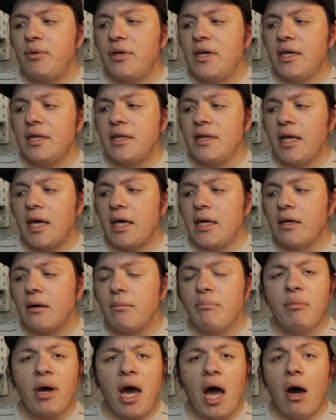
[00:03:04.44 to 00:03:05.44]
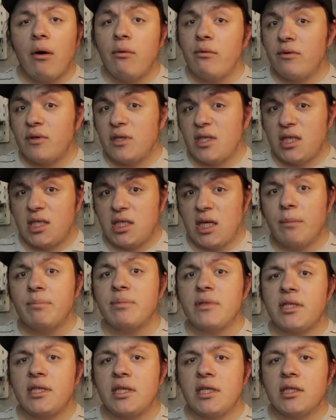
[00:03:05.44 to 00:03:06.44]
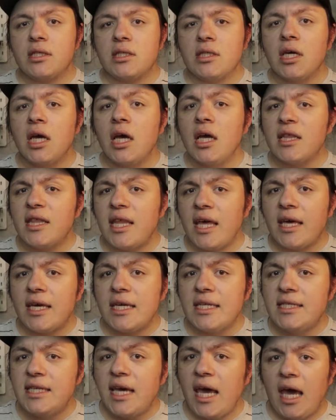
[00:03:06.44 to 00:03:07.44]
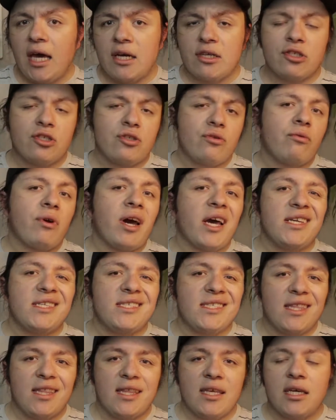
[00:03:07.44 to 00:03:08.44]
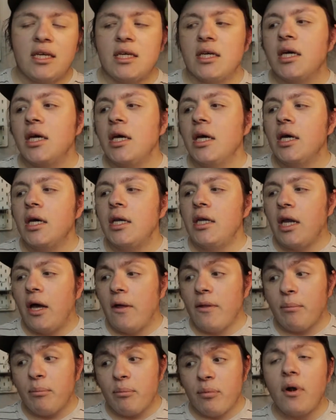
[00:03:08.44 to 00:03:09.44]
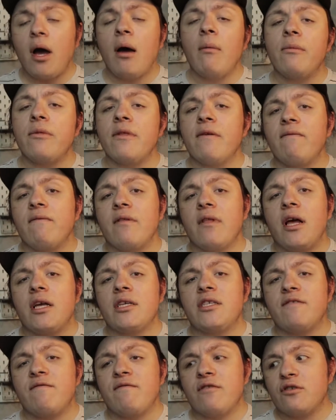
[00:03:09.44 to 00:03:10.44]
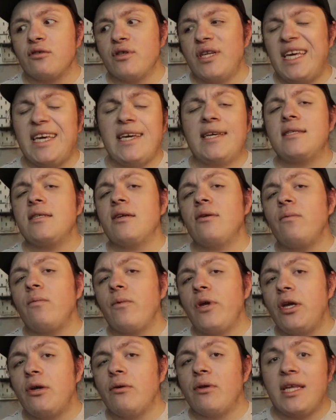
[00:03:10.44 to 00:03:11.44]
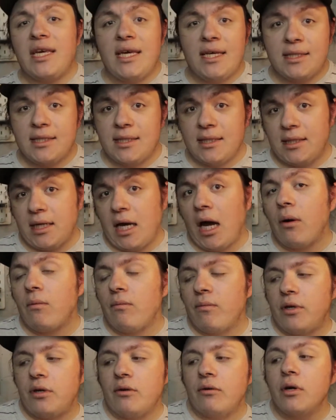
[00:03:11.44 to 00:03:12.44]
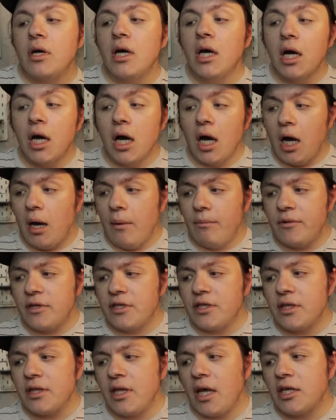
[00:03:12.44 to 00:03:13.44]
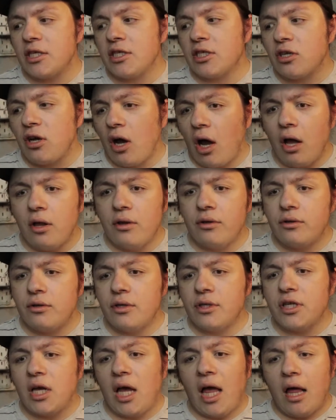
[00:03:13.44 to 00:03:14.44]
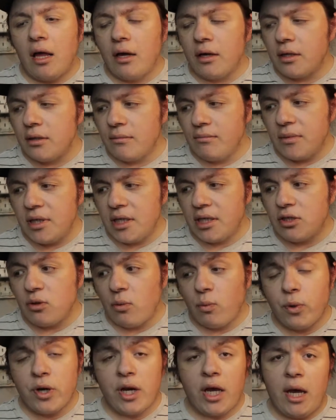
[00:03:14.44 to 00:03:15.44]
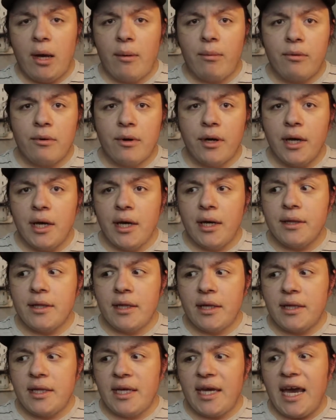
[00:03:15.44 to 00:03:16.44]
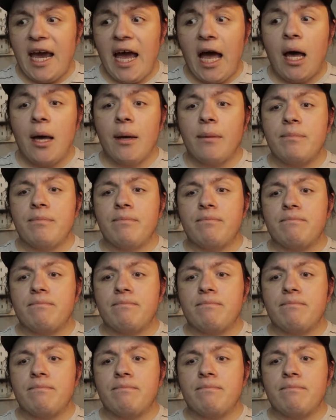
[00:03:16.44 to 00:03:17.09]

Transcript: being like a powdered substance, like a texturized thing. Now the problem with the philosopher's stone, is it real? Is it not real? There's a lot of scholars, alchemists, or whatever that they have,